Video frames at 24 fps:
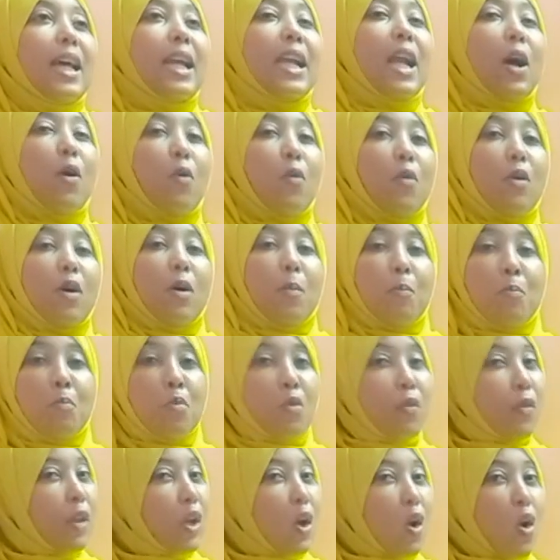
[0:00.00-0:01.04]
Now,
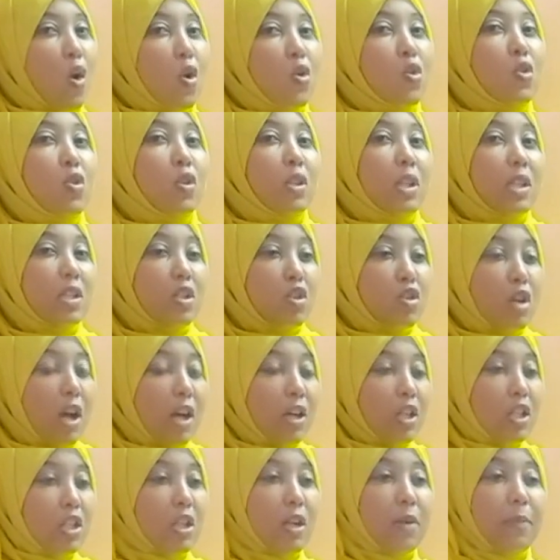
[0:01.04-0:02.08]
moving on to the
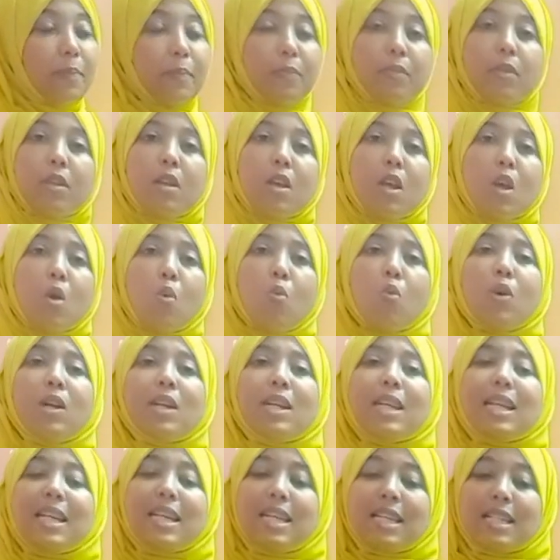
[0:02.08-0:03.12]
structure. What
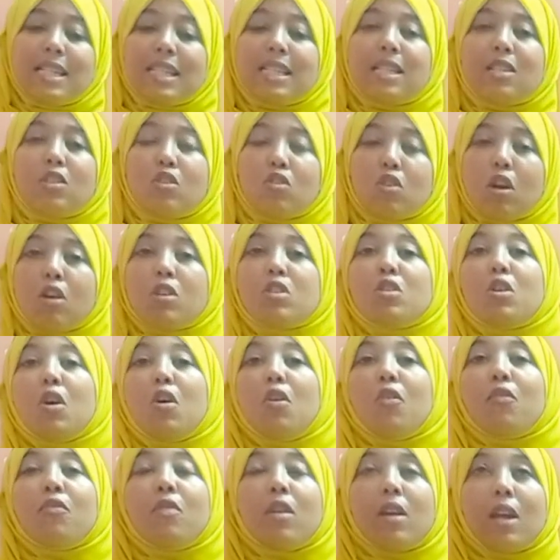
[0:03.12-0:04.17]
is the structure
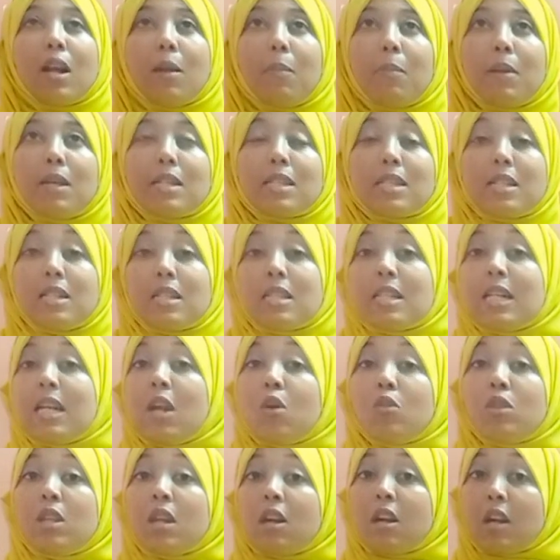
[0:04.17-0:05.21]
of the red blood cells?
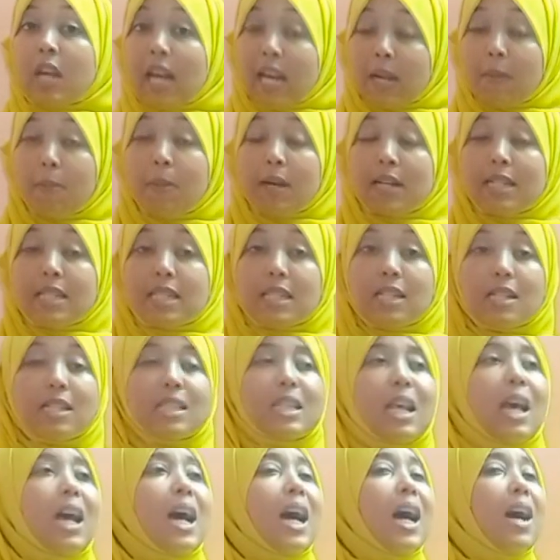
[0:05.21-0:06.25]
Now, the red blood
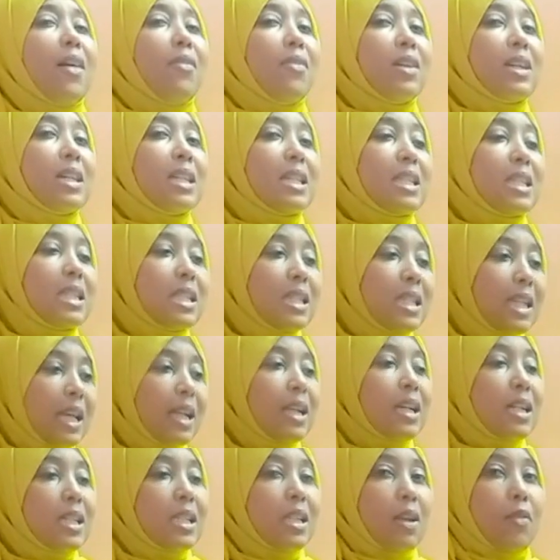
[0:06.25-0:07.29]
cells have a
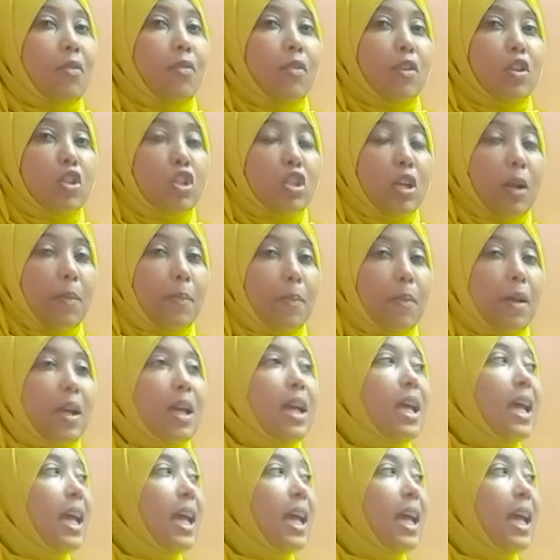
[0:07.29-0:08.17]
distinctive shape.